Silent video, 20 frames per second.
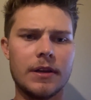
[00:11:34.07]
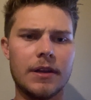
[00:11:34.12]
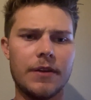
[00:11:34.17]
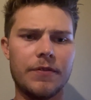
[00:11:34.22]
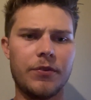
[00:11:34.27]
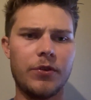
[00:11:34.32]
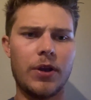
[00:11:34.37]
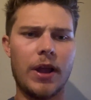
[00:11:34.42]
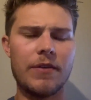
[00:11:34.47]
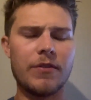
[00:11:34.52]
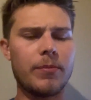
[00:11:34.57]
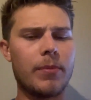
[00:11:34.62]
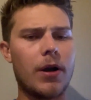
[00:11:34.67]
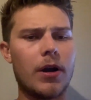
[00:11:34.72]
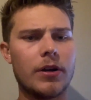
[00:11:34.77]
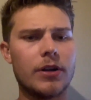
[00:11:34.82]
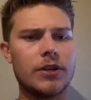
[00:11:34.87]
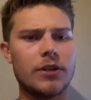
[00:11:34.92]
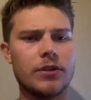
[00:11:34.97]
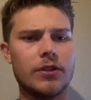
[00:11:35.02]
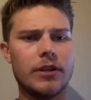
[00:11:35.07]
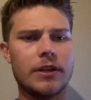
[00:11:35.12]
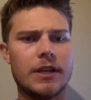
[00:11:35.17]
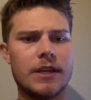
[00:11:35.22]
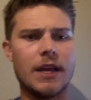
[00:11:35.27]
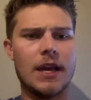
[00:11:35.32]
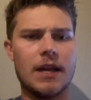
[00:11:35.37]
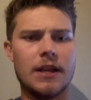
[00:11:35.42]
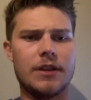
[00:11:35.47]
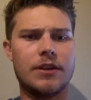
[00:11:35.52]
you're
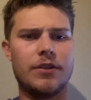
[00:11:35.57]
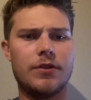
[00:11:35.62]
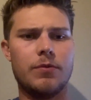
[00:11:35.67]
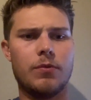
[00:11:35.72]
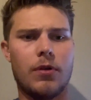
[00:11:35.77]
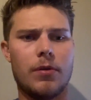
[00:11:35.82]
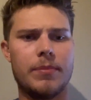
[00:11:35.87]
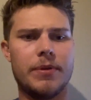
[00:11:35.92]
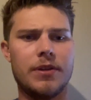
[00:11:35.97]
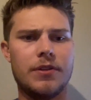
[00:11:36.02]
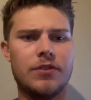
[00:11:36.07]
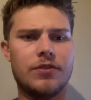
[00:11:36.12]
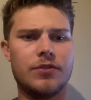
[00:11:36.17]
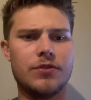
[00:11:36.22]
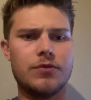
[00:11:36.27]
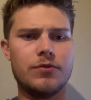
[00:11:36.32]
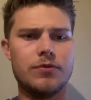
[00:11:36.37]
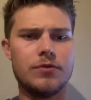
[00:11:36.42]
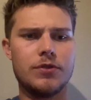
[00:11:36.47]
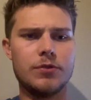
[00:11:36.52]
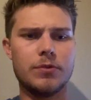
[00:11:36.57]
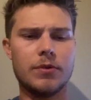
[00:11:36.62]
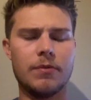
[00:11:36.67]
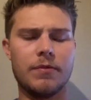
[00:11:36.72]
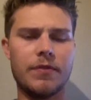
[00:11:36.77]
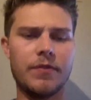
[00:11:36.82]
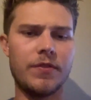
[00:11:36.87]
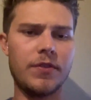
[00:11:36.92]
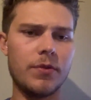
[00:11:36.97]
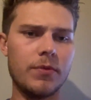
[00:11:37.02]
looking at and you want me to do a
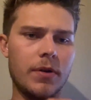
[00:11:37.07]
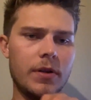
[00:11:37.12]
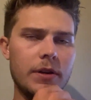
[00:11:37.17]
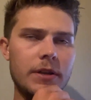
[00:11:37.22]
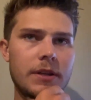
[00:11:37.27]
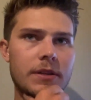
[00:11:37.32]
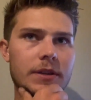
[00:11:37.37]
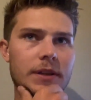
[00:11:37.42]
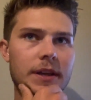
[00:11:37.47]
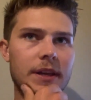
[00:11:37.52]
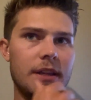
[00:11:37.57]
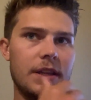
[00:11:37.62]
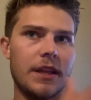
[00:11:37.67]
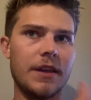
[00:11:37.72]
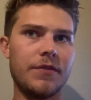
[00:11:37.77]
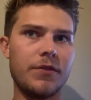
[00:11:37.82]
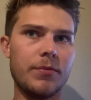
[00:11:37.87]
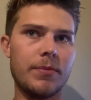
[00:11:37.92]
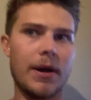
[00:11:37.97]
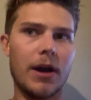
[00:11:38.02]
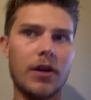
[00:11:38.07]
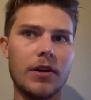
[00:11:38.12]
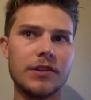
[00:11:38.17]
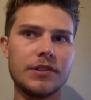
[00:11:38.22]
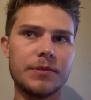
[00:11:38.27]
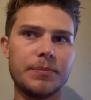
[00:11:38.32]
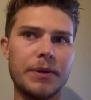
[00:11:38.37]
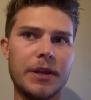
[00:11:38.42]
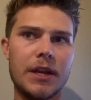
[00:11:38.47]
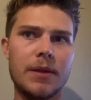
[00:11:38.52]
review on it and give you my honest
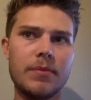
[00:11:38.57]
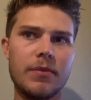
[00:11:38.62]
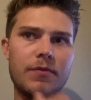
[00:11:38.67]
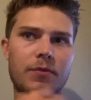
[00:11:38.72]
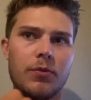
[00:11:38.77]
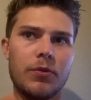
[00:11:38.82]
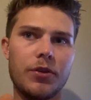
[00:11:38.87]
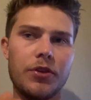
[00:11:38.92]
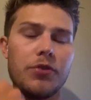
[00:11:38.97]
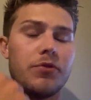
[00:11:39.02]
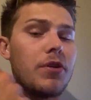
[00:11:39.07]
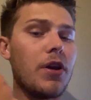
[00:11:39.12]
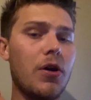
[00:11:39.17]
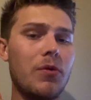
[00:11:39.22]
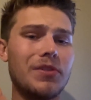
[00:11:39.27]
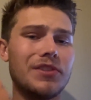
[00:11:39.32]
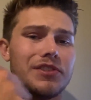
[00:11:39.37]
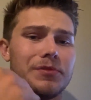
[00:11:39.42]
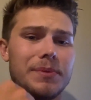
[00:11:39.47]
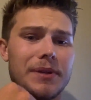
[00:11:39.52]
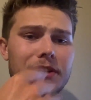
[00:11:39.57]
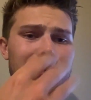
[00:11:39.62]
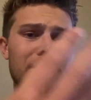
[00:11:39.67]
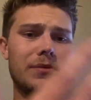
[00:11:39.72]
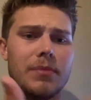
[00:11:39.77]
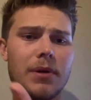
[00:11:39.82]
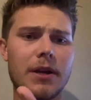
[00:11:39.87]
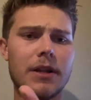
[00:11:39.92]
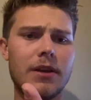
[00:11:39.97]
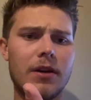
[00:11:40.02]
opinion before you go and spend your
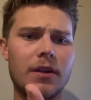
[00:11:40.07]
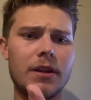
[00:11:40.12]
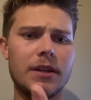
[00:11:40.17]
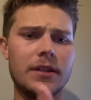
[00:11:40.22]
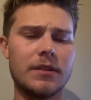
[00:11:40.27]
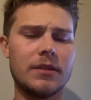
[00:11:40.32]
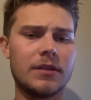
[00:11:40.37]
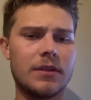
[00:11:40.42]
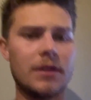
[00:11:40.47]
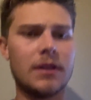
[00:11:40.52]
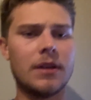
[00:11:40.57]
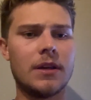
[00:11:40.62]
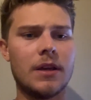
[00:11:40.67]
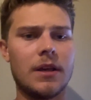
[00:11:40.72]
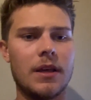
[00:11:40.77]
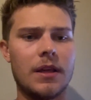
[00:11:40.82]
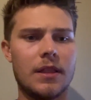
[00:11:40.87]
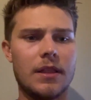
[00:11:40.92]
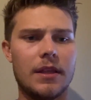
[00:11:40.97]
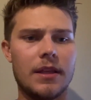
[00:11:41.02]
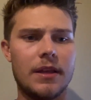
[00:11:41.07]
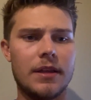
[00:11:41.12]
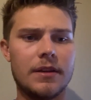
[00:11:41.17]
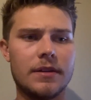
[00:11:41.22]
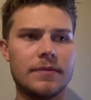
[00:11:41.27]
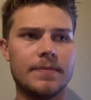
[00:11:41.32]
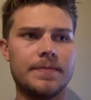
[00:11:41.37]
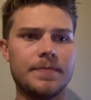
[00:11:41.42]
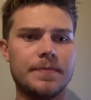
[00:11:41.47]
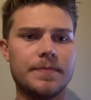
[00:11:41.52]
money on it,
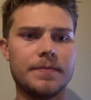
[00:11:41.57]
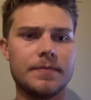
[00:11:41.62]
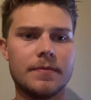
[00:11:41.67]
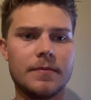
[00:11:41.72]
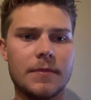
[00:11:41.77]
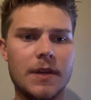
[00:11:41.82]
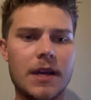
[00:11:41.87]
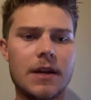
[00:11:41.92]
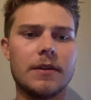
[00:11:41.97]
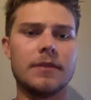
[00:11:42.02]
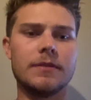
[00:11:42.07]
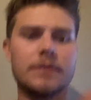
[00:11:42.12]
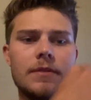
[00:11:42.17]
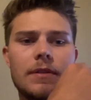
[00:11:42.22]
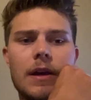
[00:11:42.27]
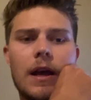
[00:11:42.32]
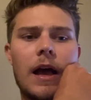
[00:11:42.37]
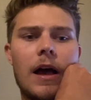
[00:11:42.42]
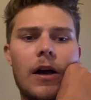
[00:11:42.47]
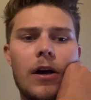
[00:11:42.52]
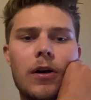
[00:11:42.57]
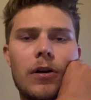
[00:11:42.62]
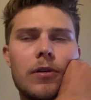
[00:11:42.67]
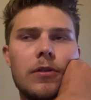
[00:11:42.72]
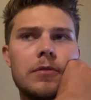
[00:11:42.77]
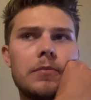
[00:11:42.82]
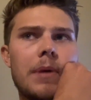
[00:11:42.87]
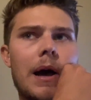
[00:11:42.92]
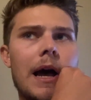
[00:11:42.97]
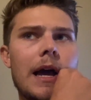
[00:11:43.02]
then yeah,
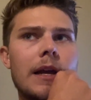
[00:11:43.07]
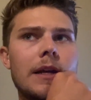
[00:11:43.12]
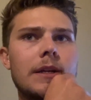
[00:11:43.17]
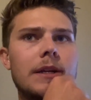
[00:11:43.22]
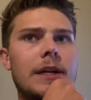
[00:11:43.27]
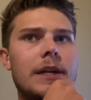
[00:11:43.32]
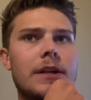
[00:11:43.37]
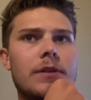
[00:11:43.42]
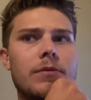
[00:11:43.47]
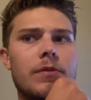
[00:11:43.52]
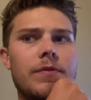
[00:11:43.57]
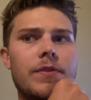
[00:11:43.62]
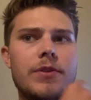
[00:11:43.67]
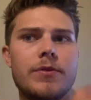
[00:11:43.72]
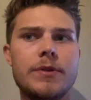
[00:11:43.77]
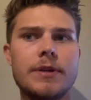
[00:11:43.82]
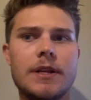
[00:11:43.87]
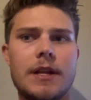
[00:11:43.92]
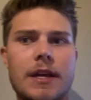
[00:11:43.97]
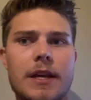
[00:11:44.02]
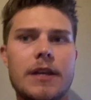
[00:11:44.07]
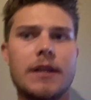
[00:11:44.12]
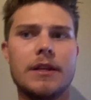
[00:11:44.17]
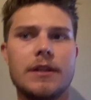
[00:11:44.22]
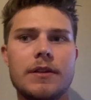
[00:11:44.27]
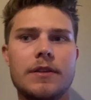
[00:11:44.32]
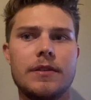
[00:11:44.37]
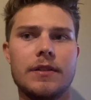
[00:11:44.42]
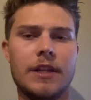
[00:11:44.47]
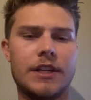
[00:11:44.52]
I'll buy it and review it
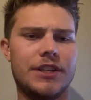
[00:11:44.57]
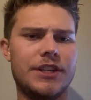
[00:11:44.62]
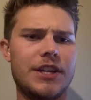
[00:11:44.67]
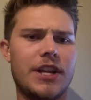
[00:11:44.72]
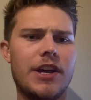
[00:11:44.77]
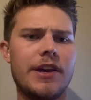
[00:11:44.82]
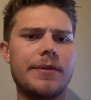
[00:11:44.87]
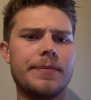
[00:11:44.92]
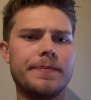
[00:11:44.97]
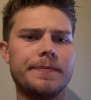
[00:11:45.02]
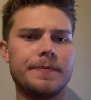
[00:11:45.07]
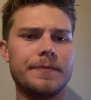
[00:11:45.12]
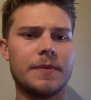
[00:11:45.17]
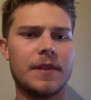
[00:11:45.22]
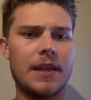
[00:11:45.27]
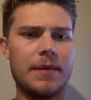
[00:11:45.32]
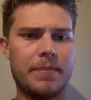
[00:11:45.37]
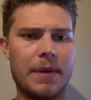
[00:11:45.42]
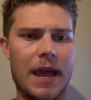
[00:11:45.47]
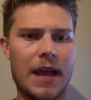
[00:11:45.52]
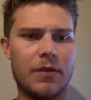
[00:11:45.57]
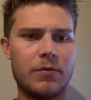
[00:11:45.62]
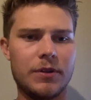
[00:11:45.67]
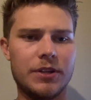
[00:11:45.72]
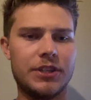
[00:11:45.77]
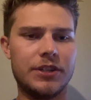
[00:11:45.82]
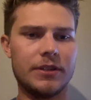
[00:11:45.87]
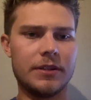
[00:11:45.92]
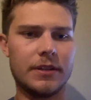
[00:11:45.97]
and let you know. Get back with you,